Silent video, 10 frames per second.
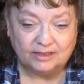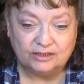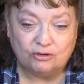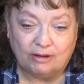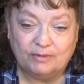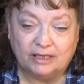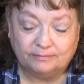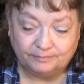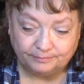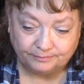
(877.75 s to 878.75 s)
So I'm going
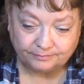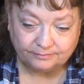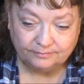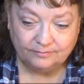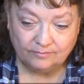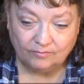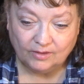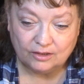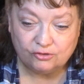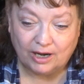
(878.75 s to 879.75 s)

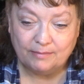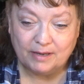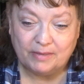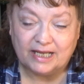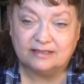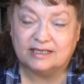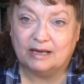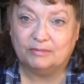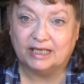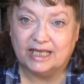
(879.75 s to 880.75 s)
to try my best.
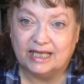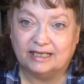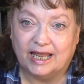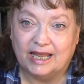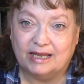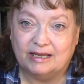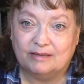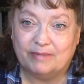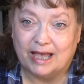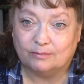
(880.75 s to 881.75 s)
I'm going to get a
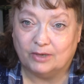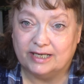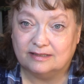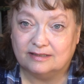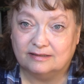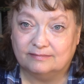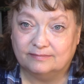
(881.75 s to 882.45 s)
back brace